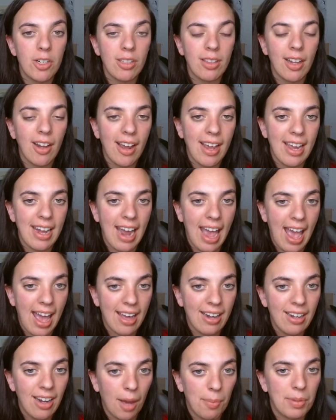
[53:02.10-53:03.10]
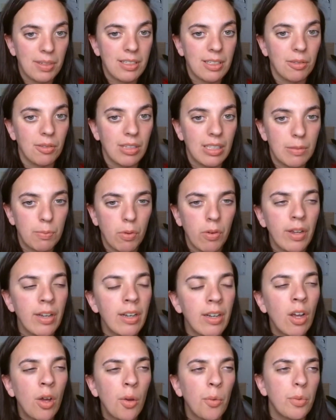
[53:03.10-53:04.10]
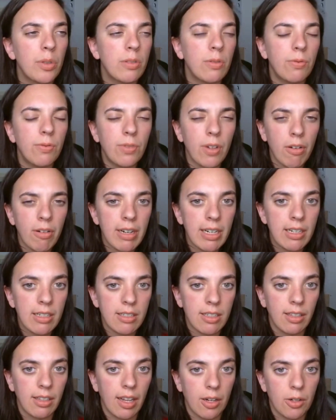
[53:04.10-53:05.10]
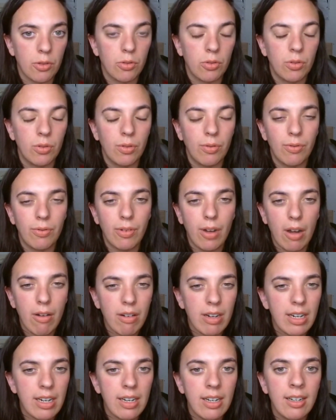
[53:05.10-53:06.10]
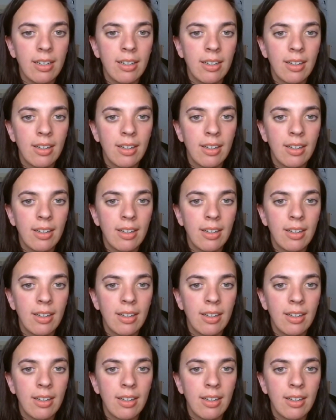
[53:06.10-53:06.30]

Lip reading: that I had up until this point was very intellectual, very